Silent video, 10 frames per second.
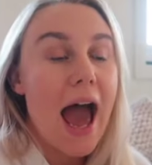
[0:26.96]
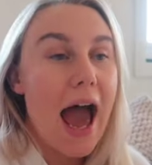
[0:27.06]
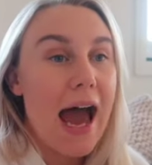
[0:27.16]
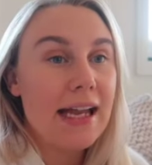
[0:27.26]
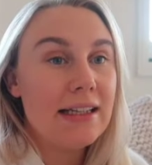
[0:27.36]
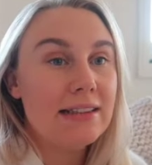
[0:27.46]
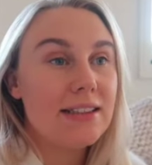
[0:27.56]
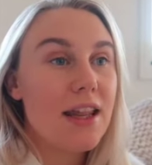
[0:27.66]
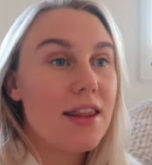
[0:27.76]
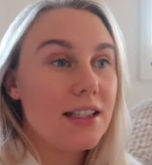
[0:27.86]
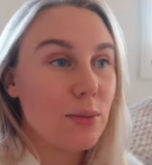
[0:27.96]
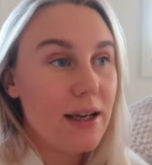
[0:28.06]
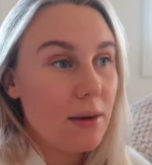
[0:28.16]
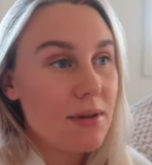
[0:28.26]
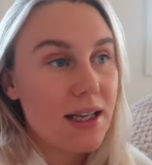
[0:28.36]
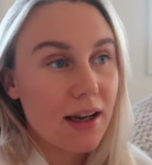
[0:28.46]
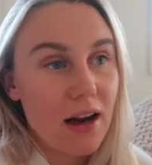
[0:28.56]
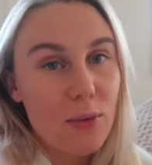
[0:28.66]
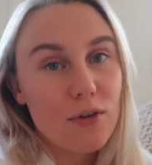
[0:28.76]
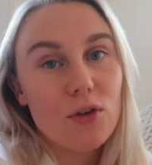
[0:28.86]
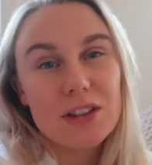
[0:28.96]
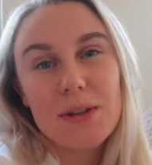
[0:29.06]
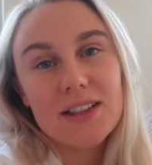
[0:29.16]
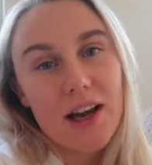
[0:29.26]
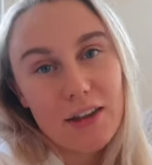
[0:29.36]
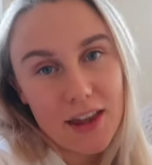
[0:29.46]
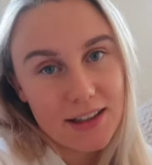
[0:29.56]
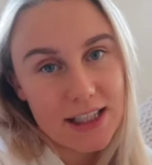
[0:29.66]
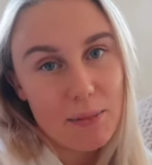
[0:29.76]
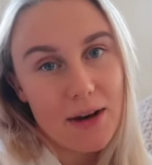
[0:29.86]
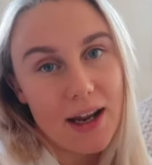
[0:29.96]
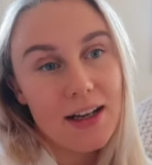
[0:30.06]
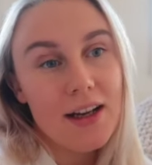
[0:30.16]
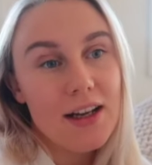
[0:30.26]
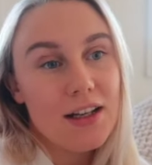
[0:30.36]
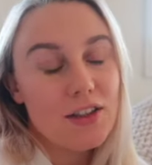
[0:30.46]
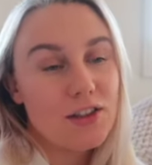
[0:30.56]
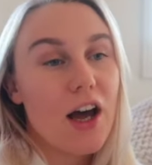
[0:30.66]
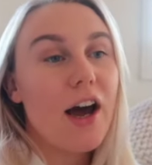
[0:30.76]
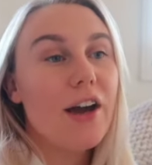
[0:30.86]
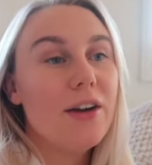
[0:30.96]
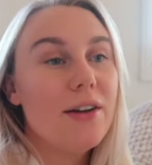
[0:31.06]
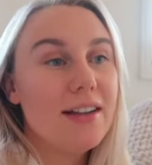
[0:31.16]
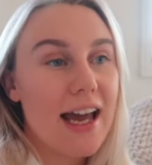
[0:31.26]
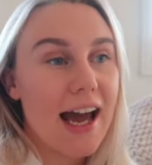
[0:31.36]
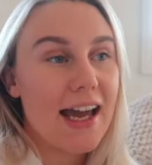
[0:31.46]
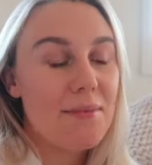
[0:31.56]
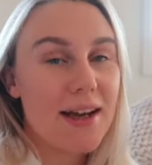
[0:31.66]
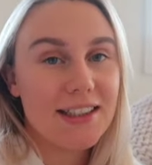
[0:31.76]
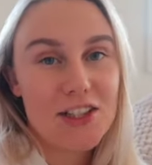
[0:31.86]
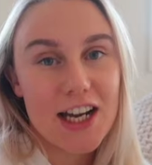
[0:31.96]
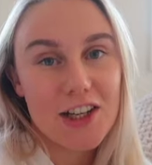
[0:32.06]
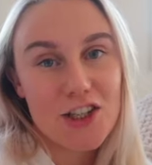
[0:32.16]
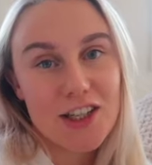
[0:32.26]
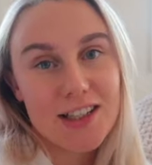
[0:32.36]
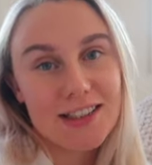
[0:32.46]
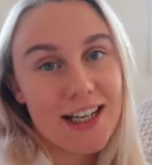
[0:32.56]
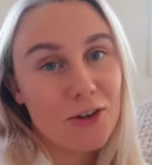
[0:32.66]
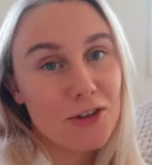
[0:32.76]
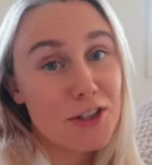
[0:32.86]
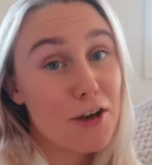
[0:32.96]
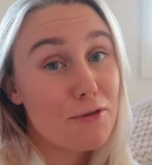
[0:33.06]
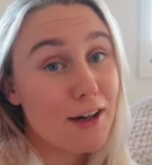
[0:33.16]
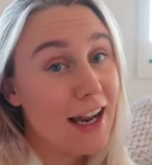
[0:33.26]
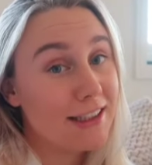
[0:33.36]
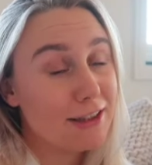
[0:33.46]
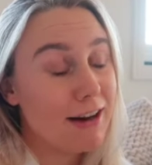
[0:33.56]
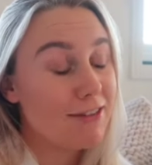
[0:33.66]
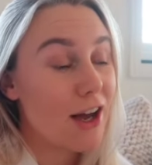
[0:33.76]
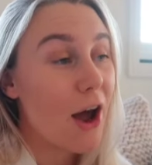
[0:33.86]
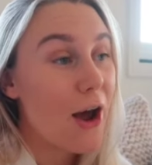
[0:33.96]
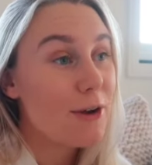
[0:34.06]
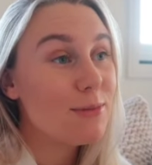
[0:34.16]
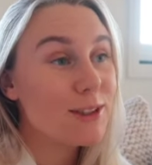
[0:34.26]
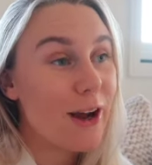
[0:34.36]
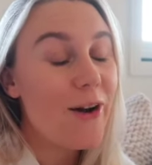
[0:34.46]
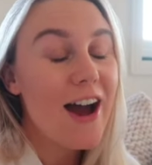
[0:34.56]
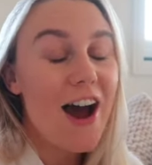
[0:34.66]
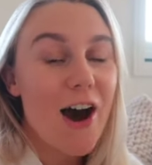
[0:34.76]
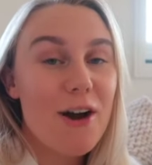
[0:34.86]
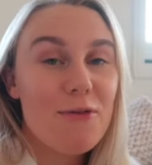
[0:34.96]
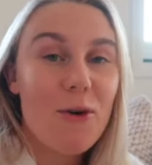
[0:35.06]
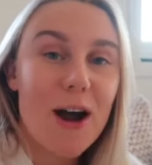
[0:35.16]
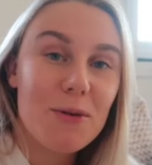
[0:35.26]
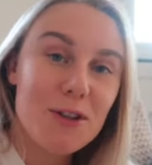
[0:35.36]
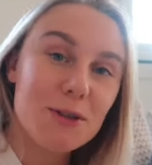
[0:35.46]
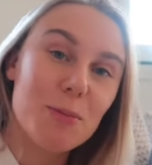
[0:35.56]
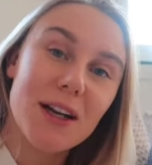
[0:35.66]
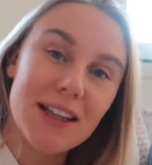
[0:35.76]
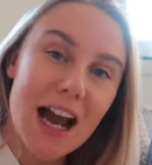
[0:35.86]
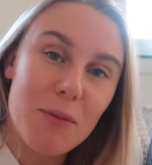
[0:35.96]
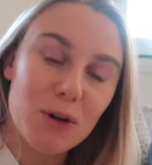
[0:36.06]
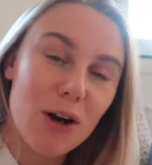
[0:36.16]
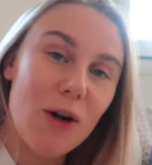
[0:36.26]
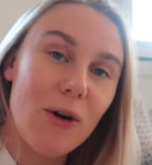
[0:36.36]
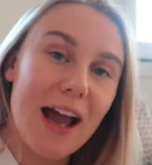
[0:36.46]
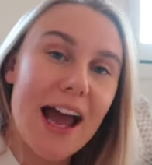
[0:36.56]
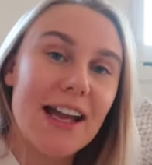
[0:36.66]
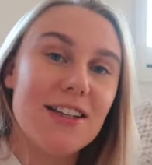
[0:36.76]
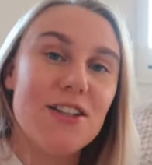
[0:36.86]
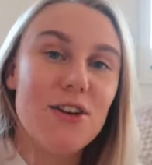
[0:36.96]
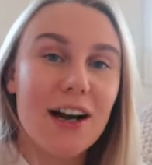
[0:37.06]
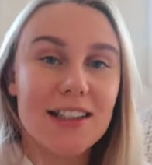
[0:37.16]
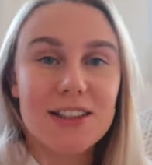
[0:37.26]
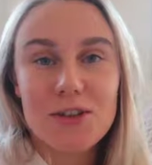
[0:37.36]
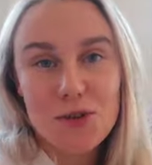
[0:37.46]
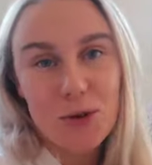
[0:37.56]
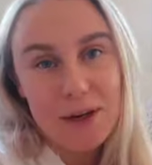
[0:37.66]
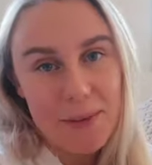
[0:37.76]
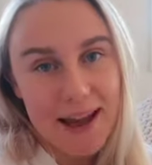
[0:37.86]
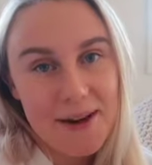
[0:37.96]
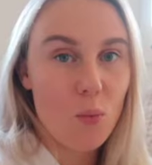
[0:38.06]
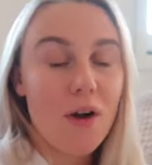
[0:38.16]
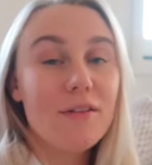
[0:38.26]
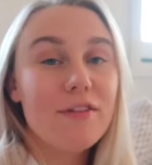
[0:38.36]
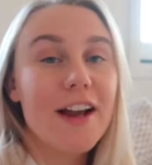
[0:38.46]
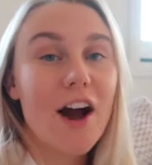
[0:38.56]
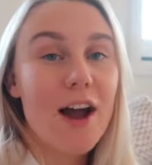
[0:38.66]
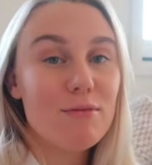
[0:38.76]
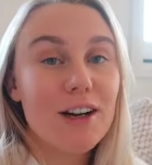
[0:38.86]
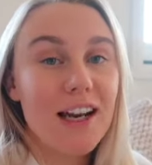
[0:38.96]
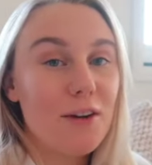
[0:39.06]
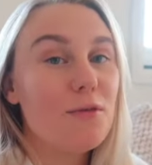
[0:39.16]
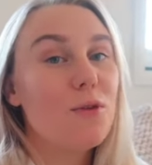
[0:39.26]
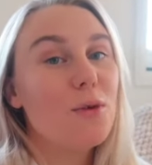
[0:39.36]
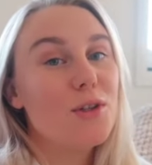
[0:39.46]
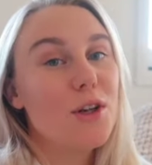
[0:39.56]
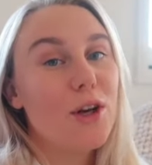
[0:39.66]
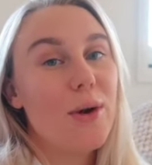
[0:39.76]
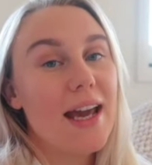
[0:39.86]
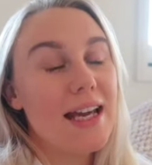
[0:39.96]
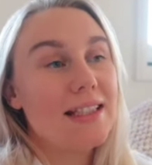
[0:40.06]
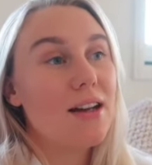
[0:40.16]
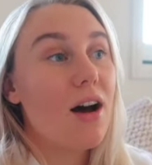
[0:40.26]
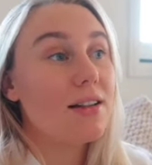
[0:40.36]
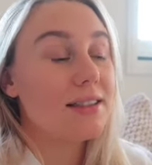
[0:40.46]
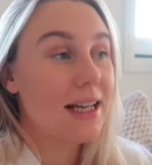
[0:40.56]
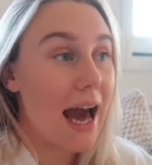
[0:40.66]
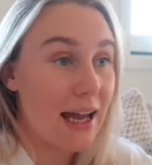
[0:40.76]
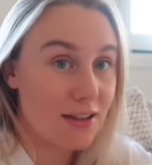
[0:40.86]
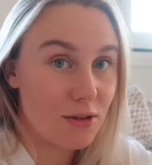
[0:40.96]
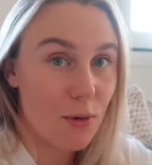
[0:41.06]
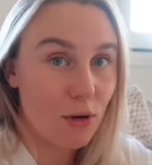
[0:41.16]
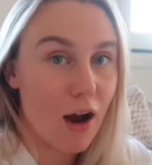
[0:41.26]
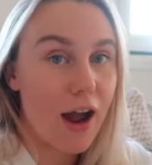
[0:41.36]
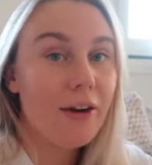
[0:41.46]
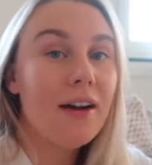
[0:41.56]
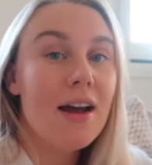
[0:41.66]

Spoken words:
And this week in particular, we've got some exciting things happening. So yeah, it makes a change to just sitting on the sofa and lazing around at home. So I thought I would just bring the camera along and you guys can join me. One thing I'm really looking forward to is our scan tomorrow.